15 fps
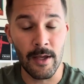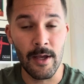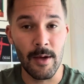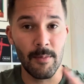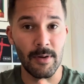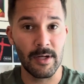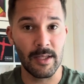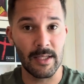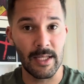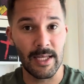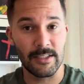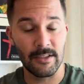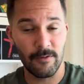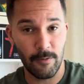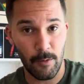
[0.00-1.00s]
But
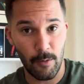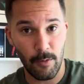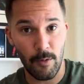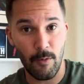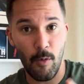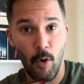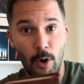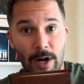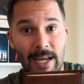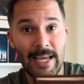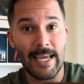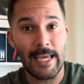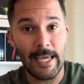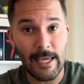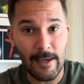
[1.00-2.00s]
nonetheless, if we're rewarding
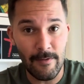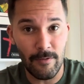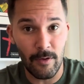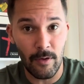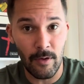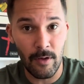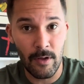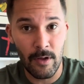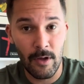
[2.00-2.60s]
evil